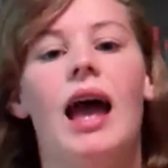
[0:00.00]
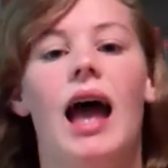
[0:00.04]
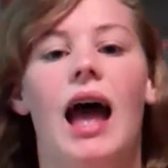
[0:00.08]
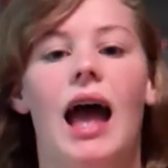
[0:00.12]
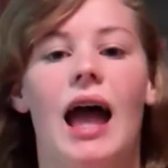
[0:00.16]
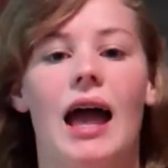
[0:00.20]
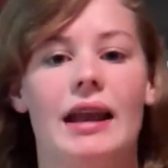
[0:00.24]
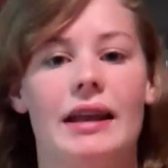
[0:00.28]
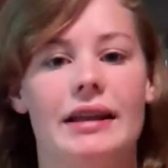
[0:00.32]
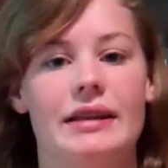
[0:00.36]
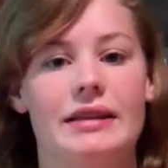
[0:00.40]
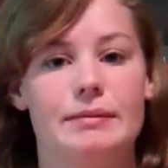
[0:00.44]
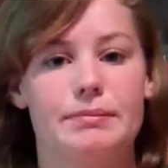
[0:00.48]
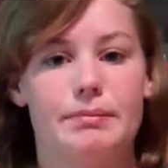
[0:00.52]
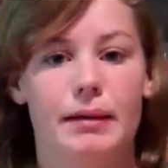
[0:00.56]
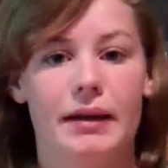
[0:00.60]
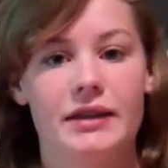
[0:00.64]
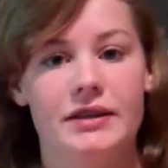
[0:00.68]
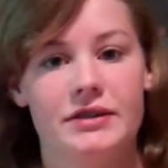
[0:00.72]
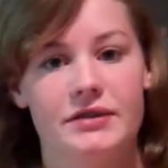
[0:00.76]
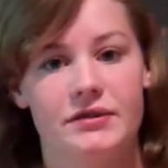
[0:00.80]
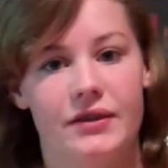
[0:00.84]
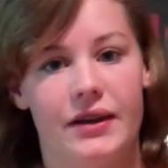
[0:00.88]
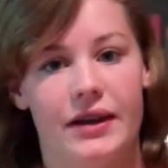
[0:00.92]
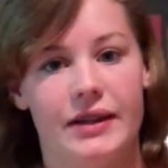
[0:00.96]
and his
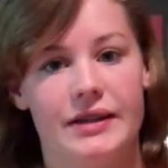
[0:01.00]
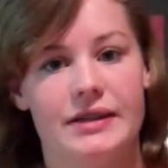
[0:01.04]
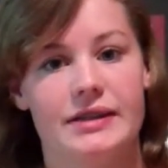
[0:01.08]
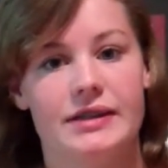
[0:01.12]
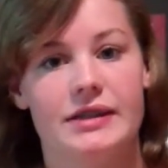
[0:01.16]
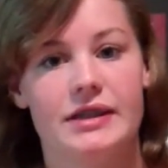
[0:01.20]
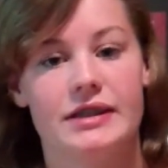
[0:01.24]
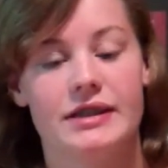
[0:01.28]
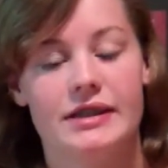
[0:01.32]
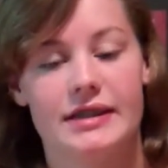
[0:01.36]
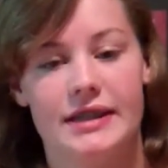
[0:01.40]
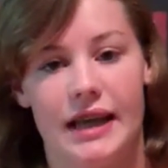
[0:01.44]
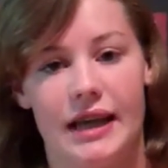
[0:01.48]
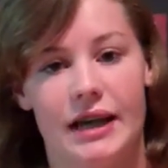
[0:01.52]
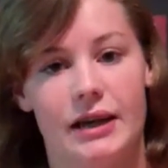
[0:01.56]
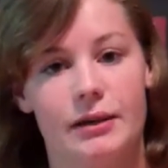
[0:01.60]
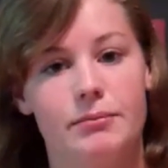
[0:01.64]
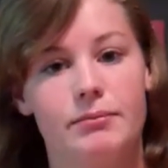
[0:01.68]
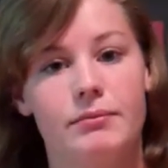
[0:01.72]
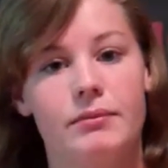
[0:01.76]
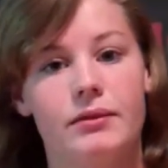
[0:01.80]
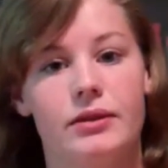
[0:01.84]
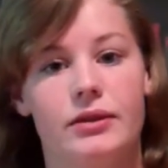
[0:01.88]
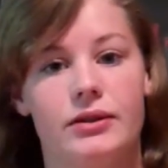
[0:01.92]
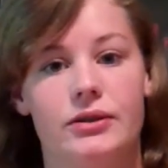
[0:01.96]
best friends Sam,
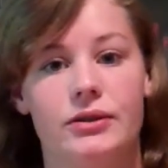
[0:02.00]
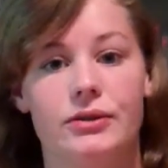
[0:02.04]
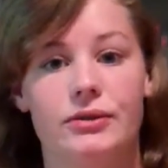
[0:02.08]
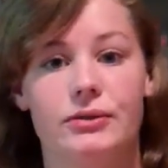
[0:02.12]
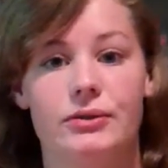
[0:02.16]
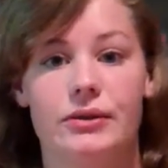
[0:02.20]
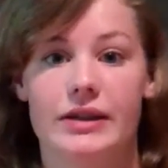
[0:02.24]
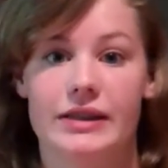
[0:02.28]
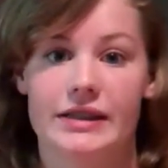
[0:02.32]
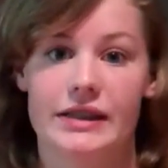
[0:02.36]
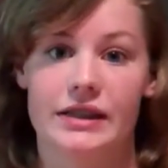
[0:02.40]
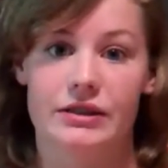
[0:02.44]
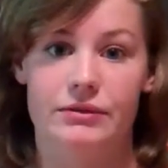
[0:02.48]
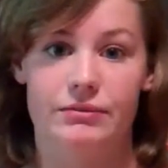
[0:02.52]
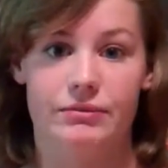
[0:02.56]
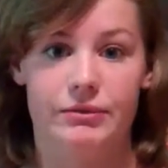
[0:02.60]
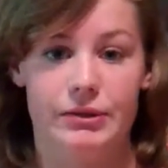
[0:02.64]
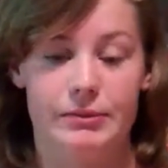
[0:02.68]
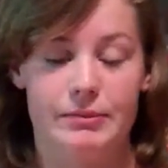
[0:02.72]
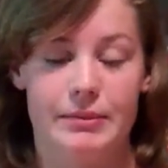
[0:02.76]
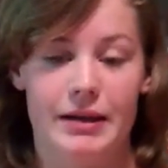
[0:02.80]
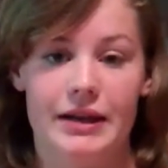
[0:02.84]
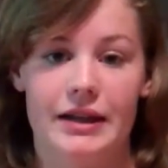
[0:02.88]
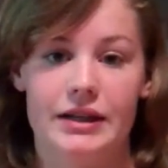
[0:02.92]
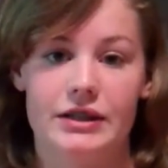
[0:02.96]
who is his
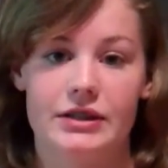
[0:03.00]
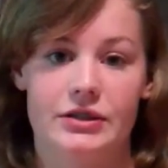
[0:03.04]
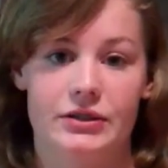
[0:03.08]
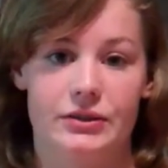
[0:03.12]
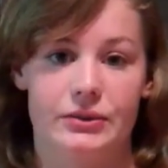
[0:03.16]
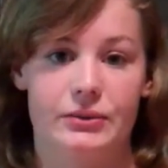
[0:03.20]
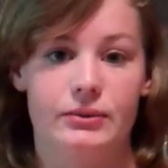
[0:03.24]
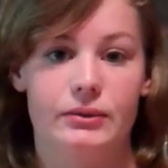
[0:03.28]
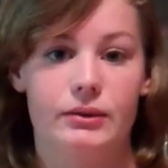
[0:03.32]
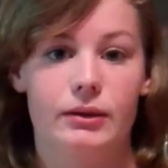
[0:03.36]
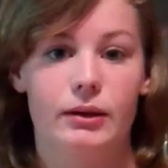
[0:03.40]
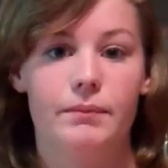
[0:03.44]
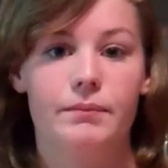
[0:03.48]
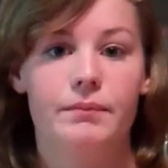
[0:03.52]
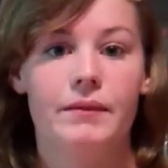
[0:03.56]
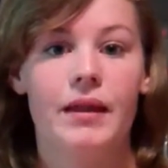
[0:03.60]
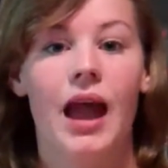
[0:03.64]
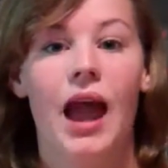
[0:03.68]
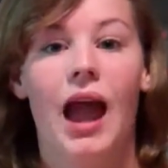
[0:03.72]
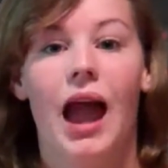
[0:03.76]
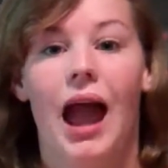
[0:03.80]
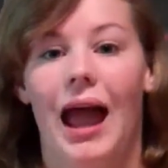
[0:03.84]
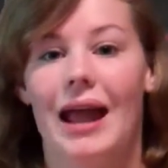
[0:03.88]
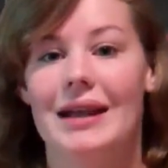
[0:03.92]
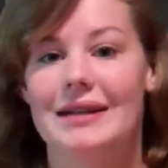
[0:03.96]
roommate at school,
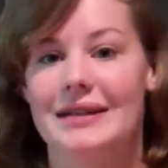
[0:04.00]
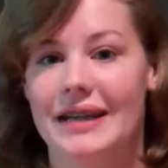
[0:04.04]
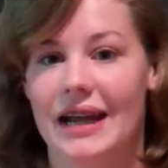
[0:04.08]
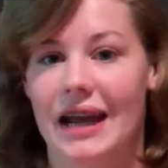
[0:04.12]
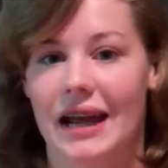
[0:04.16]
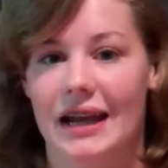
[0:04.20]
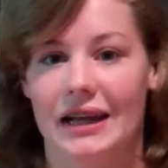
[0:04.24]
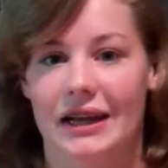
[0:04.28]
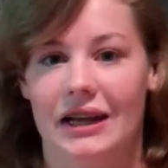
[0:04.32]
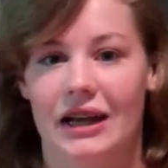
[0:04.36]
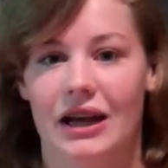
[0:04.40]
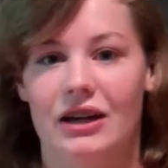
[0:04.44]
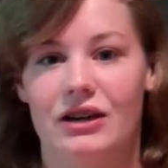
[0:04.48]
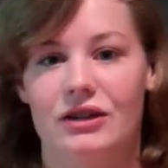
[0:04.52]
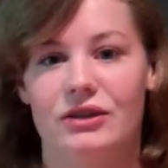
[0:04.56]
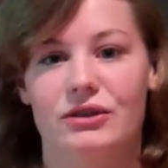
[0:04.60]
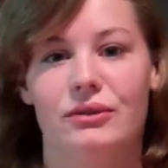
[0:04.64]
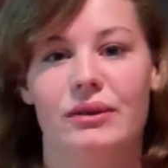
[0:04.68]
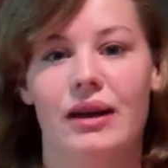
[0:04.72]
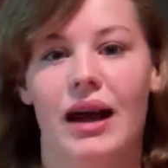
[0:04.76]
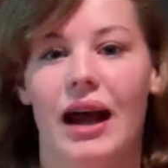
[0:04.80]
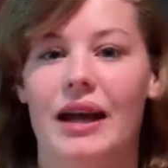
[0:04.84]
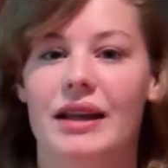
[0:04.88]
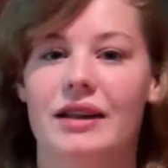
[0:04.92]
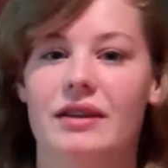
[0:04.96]
and Danica, who
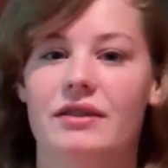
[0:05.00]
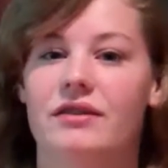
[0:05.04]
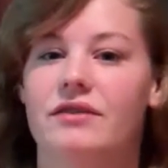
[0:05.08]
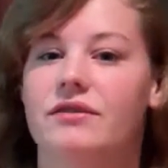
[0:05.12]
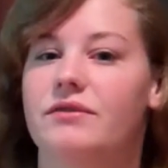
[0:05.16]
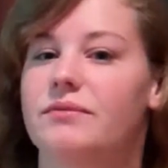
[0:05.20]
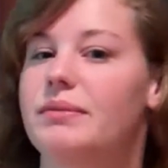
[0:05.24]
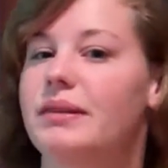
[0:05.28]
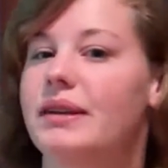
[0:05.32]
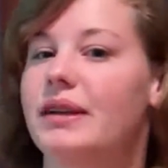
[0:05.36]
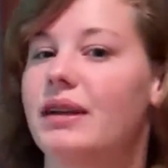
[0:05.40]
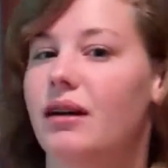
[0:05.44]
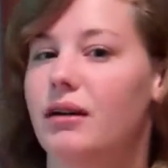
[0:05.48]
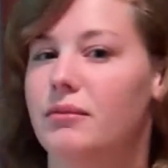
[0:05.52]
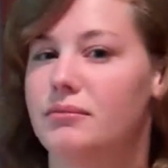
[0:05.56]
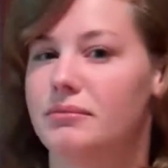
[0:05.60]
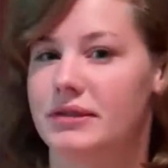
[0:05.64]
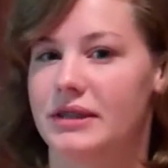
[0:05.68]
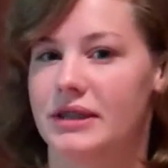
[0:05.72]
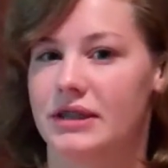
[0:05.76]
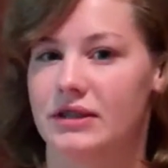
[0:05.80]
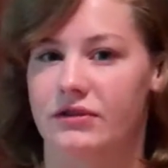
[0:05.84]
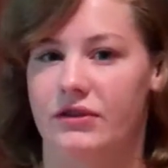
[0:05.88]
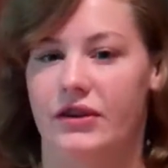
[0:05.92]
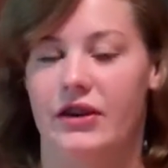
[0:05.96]
kind of becomes
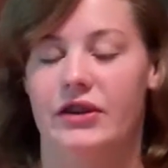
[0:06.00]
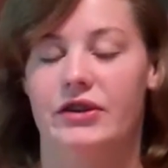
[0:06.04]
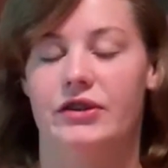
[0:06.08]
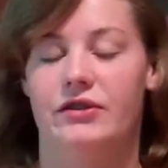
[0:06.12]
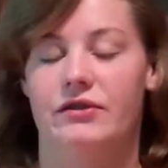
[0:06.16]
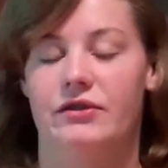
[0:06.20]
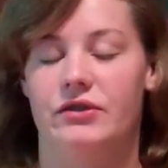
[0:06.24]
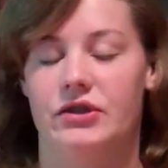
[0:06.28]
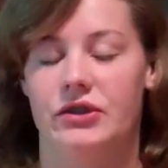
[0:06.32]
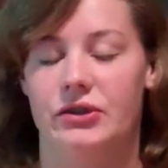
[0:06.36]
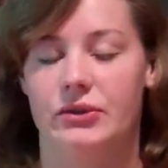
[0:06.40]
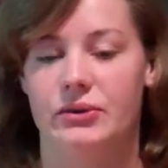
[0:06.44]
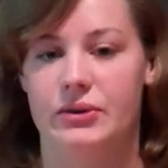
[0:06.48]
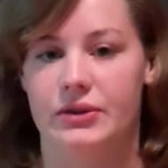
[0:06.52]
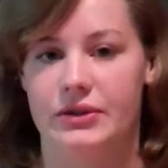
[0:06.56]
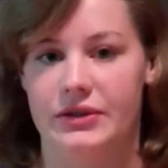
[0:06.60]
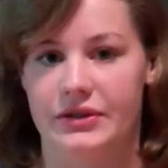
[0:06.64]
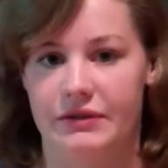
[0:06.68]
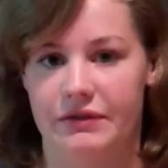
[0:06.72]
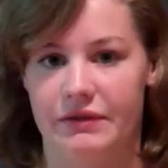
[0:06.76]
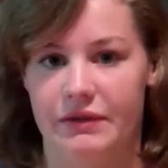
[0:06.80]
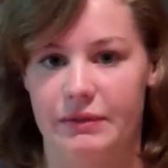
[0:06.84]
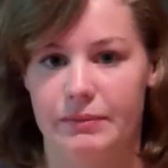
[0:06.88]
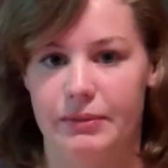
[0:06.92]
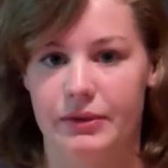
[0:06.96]
his friend over the course
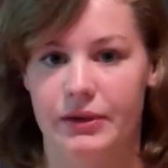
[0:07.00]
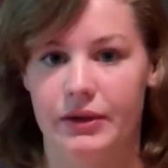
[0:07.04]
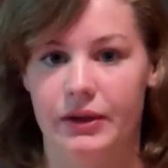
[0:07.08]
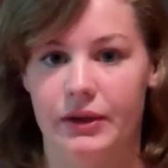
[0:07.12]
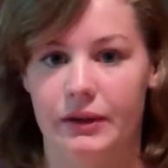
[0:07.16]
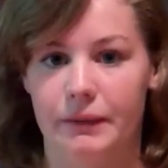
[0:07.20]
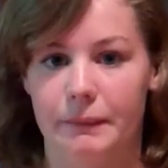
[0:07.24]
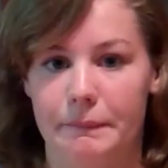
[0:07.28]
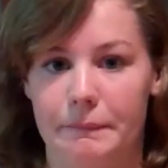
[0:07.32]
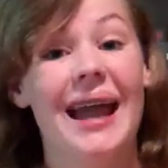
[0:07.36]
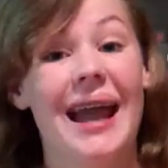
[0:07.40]
of the book.